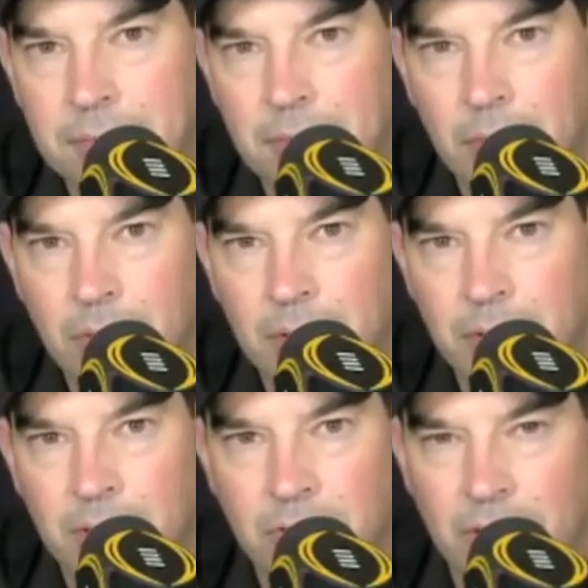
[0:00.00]
Uh, what
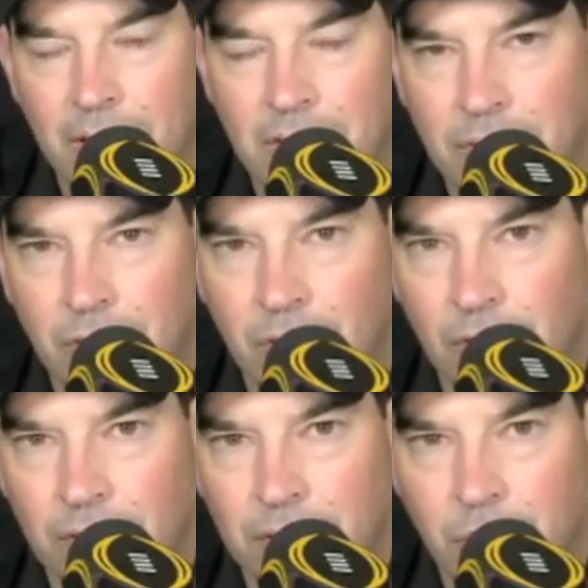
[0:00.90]
what these guys have
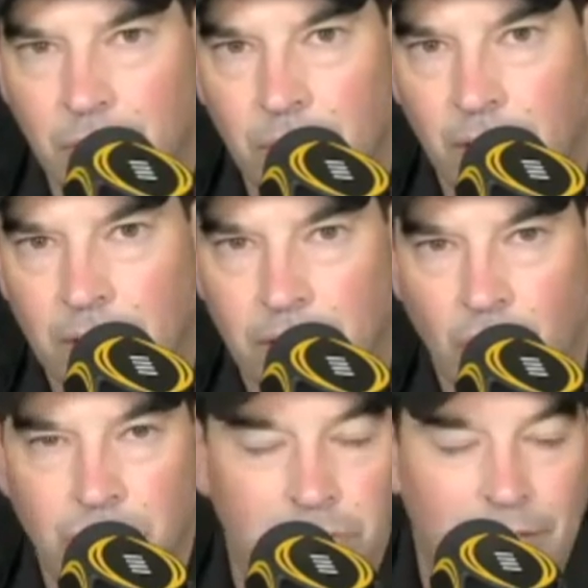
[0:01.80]
learned, and what what our
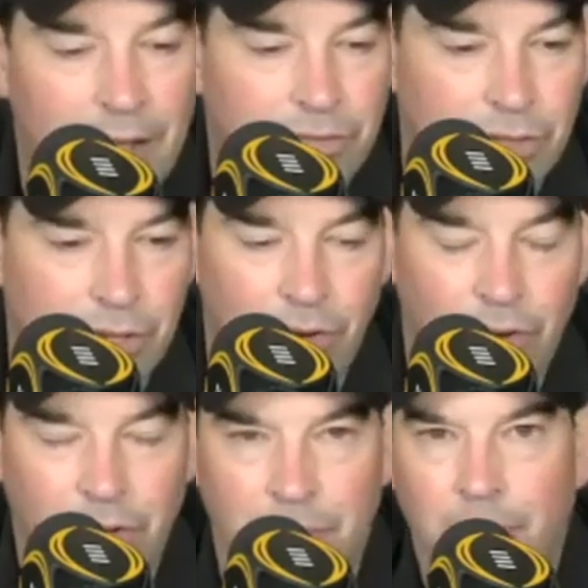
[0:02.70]
coaching staff has
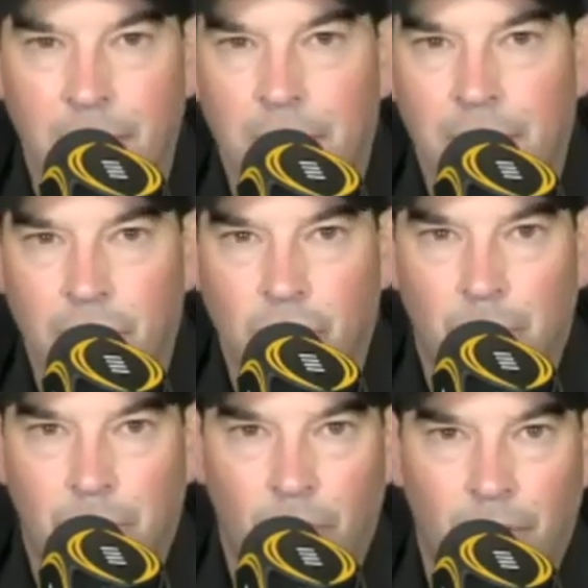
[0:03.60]
learned, and this whole
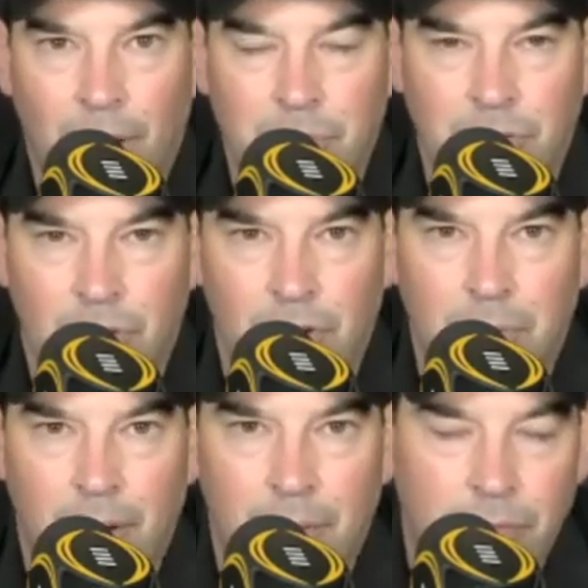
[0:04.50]
program has learned
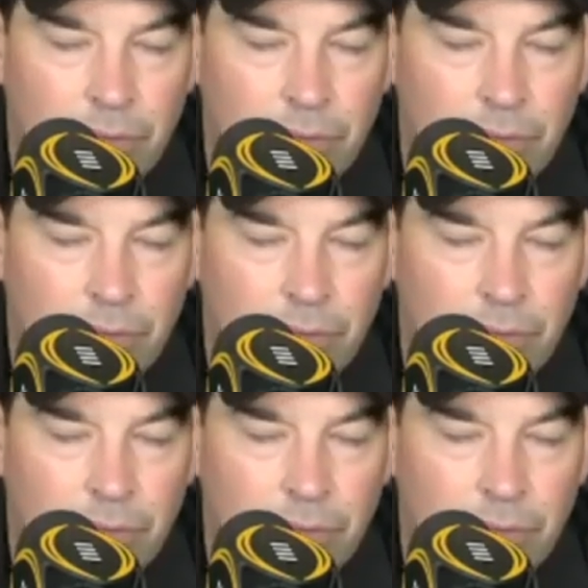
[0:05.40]
about,